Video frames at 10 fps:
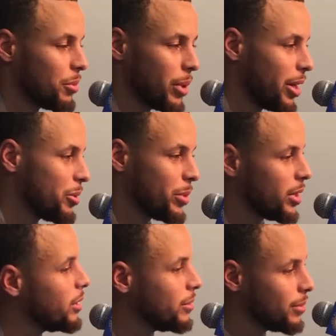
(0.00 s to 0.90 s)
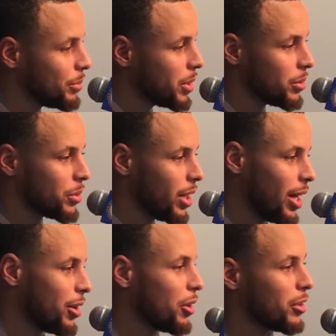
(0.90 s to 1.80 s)
Doesn't matter, man. I mean,
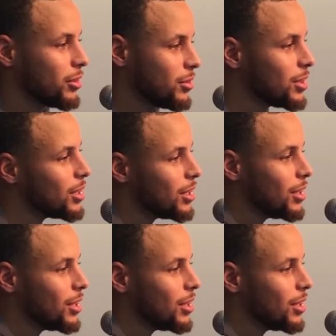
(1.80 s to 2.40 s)
we had our